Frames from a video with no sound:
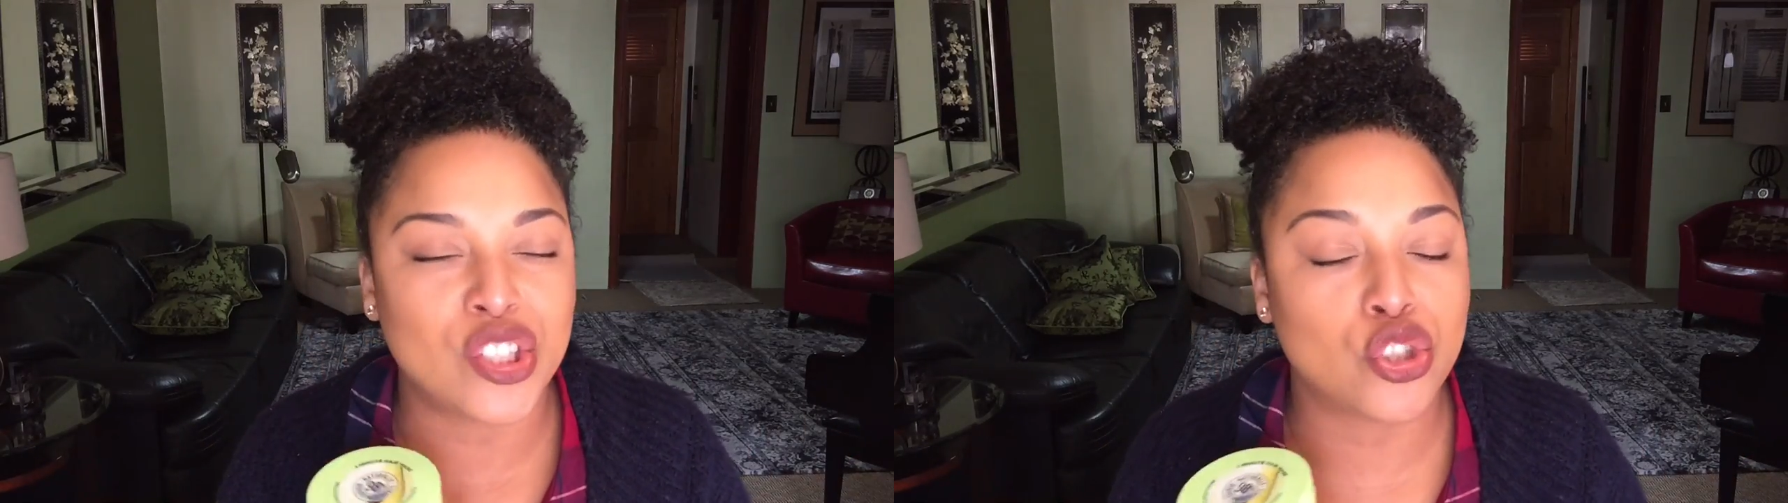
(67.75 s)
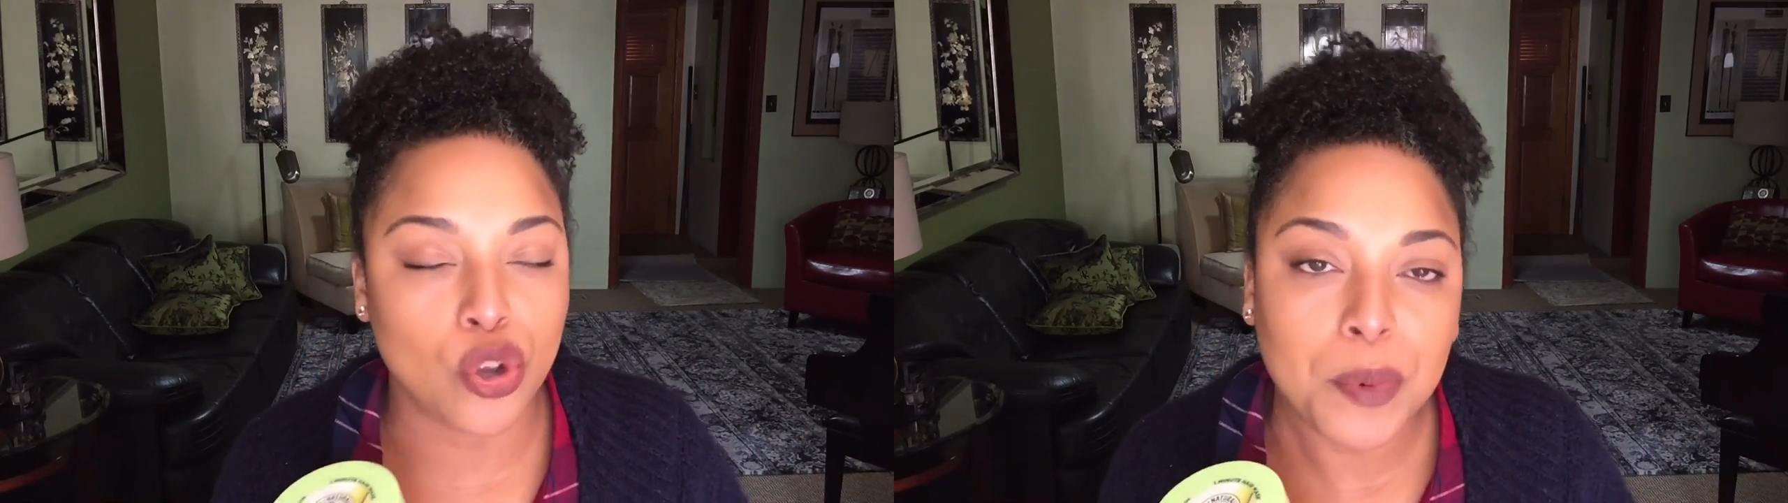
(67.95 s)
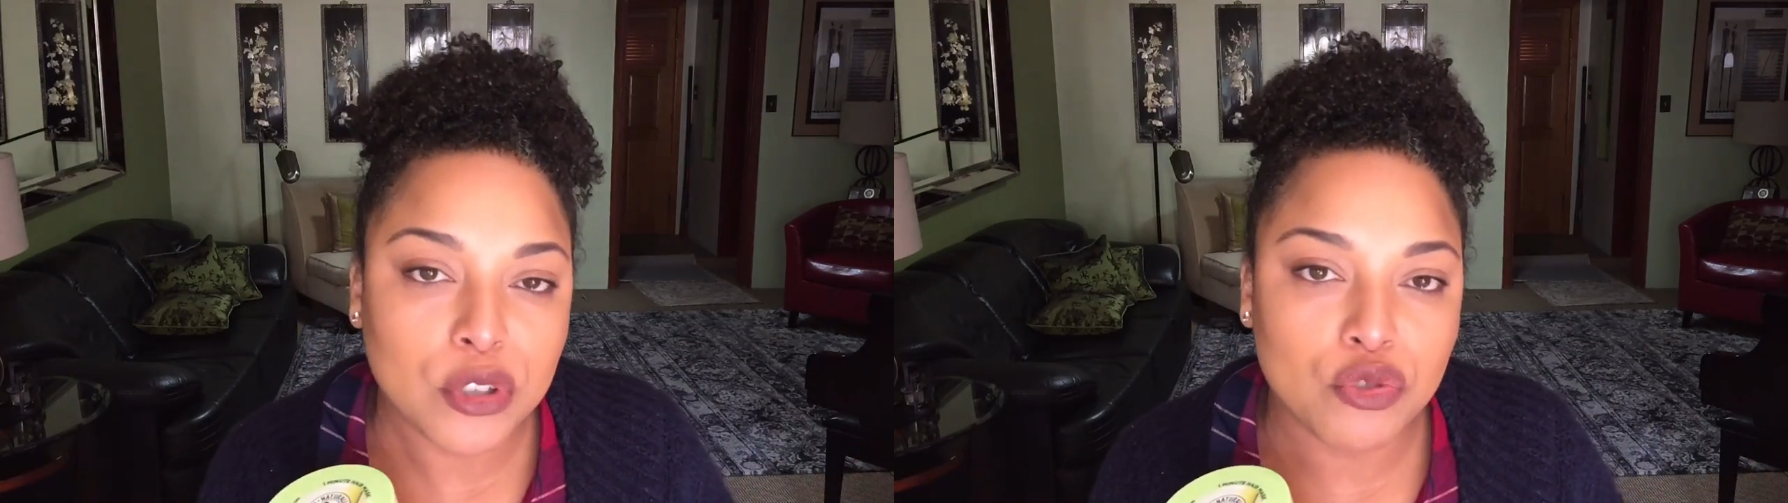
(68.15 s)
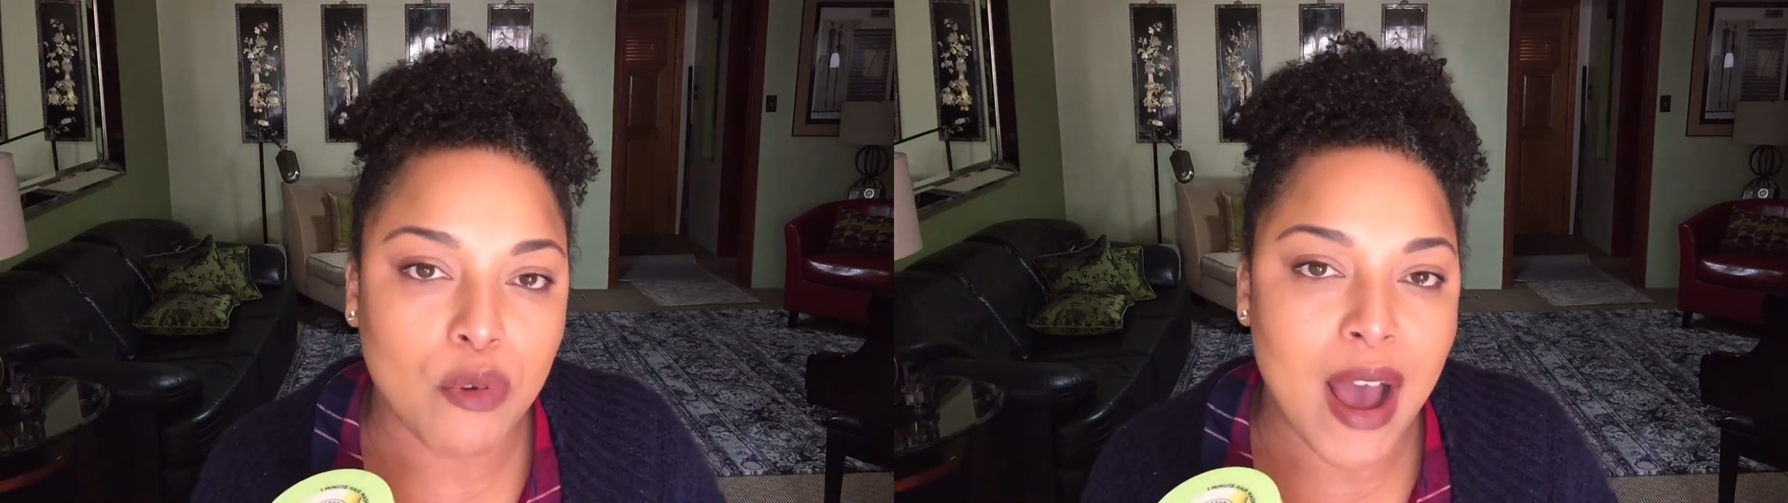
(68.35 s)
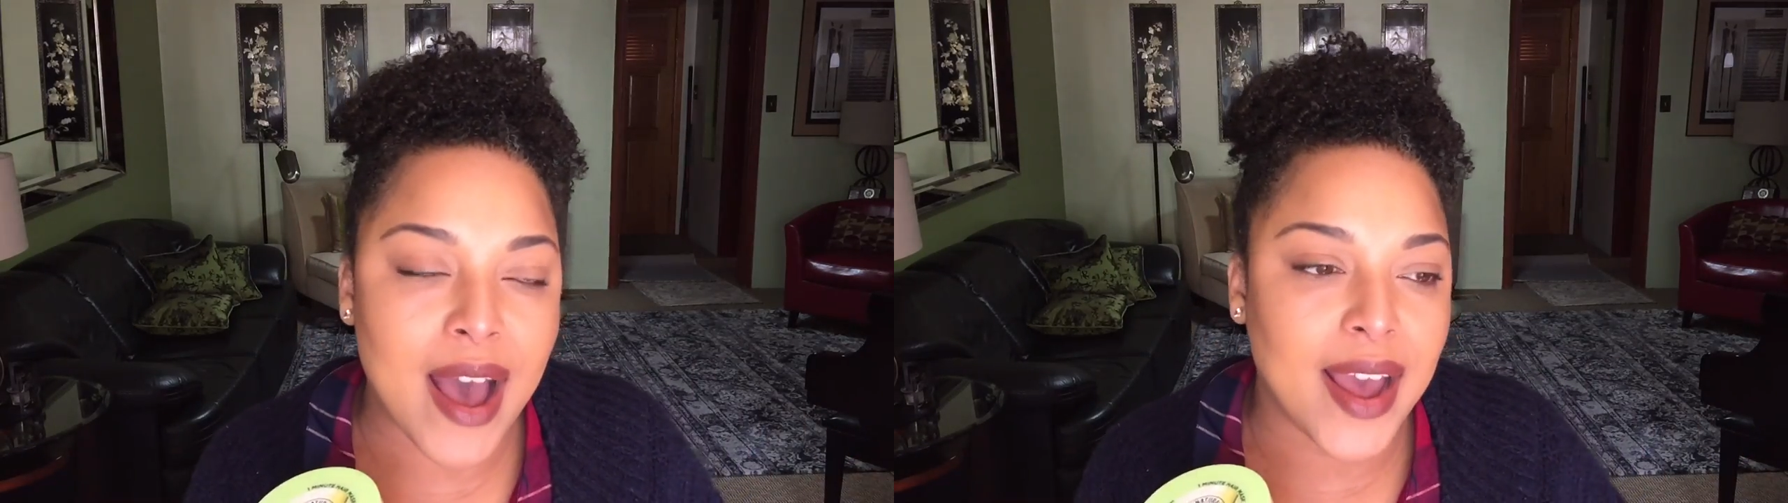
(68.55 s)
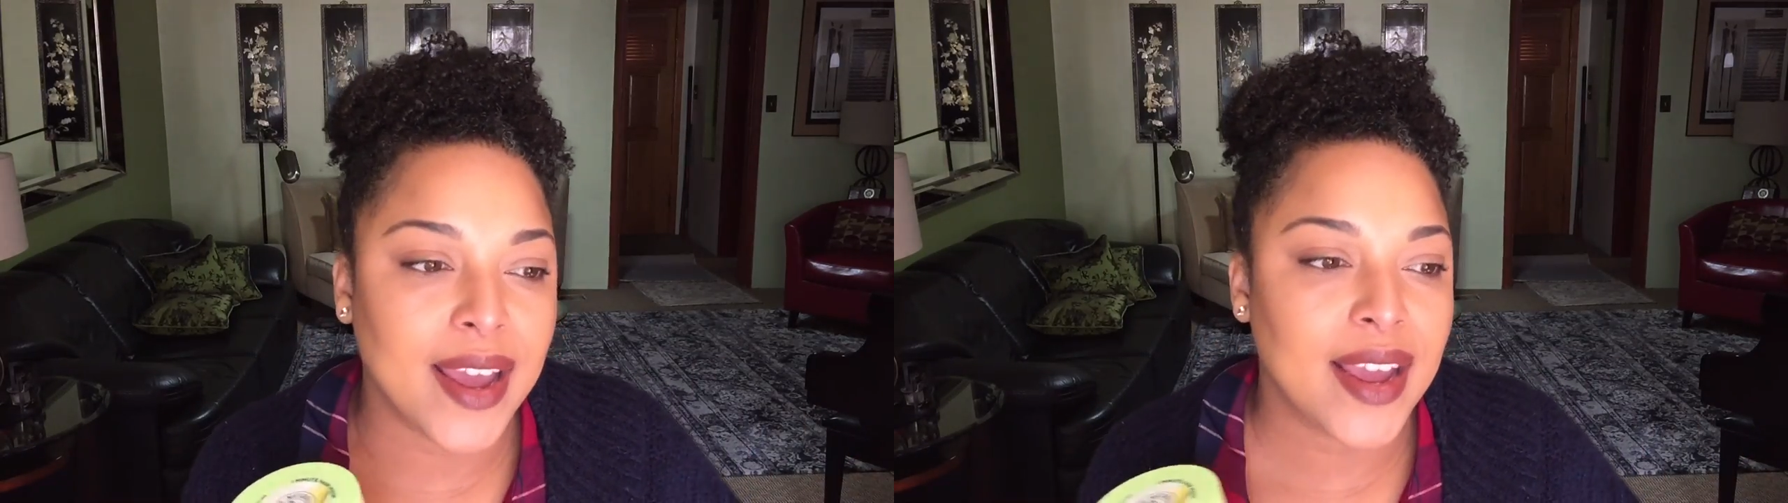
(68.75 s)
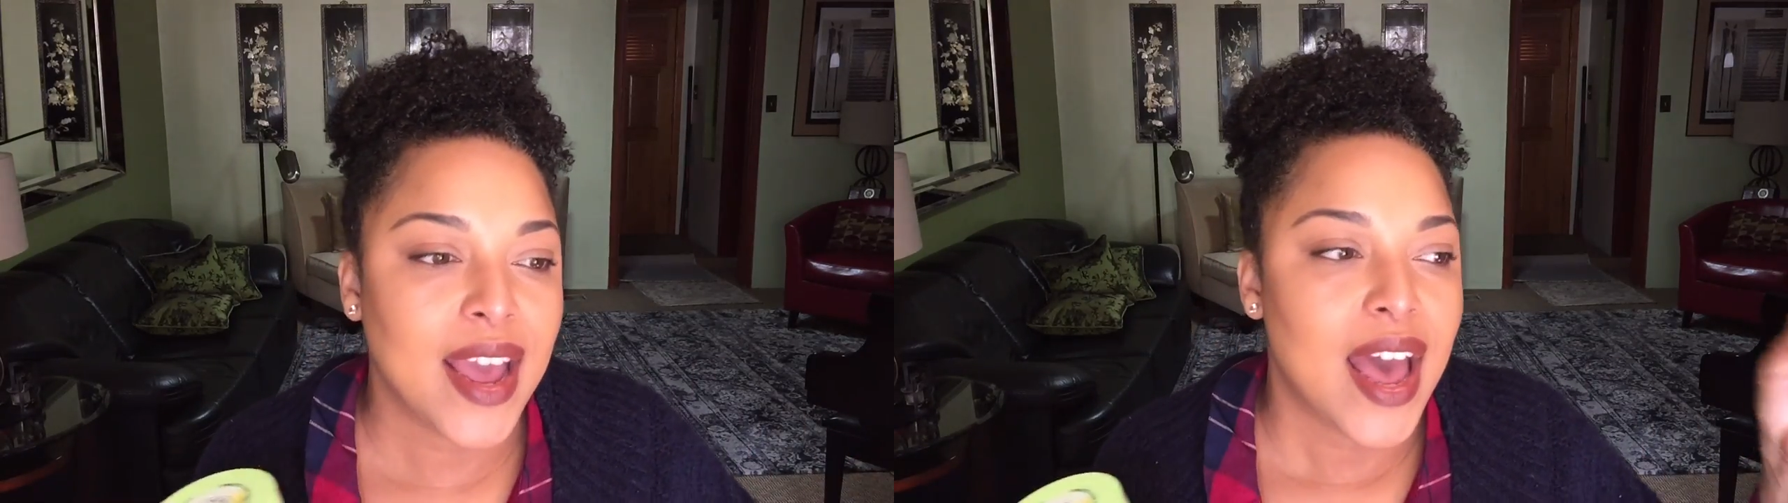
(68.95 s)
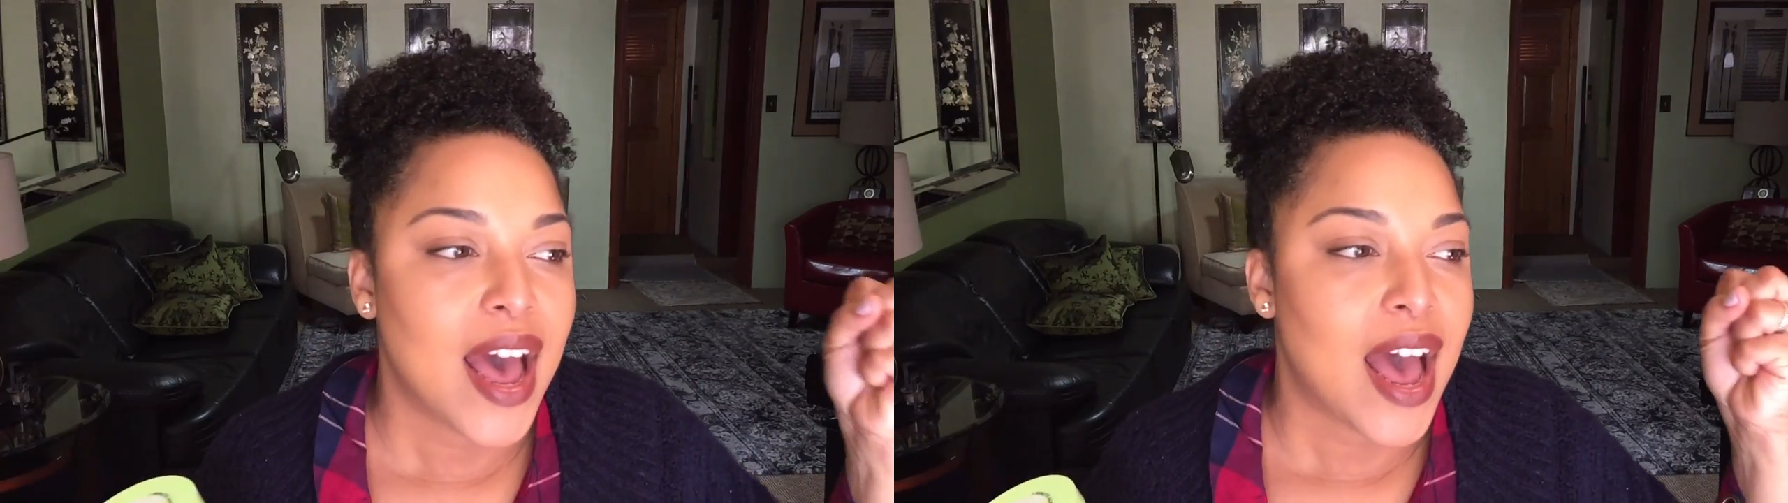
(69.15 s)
super dry.